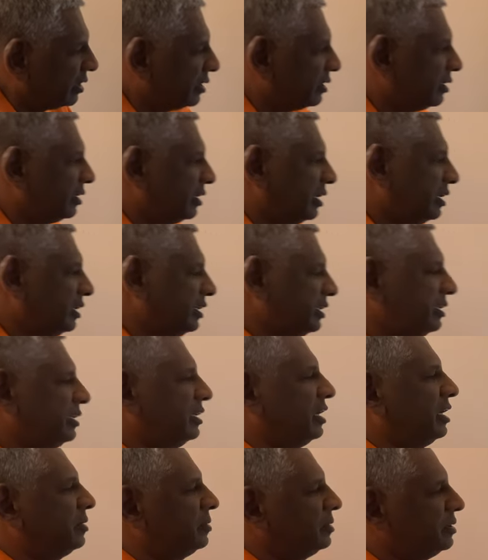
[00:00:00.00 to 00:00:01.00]
Here
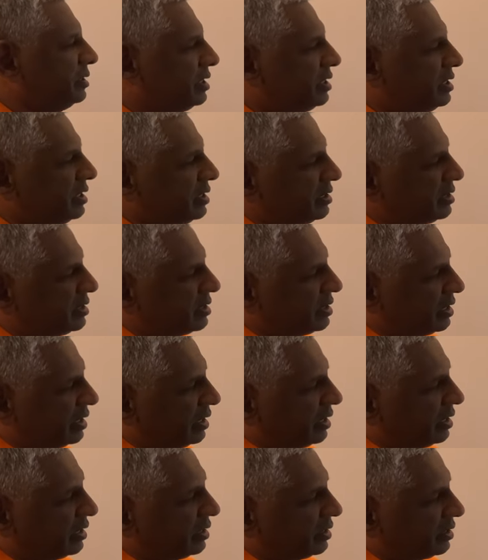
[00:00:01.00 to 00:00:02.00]
now, this is
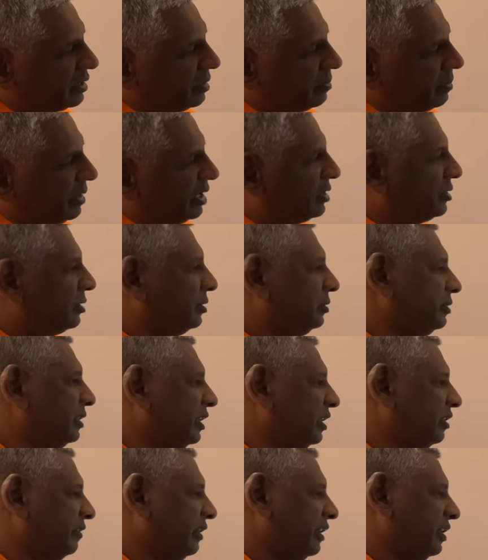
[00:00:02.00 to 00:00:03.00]
the metro,
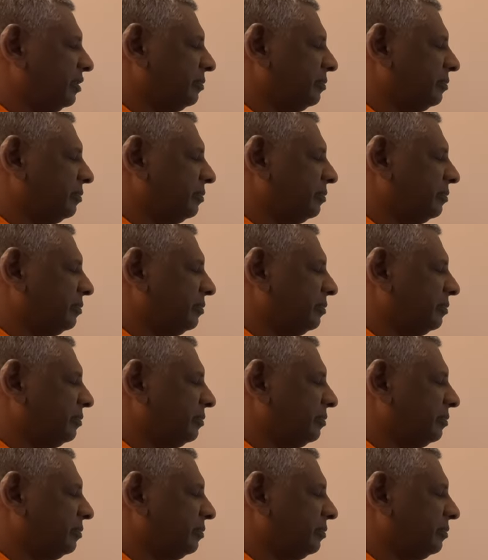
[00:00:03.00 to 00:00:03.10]
elevated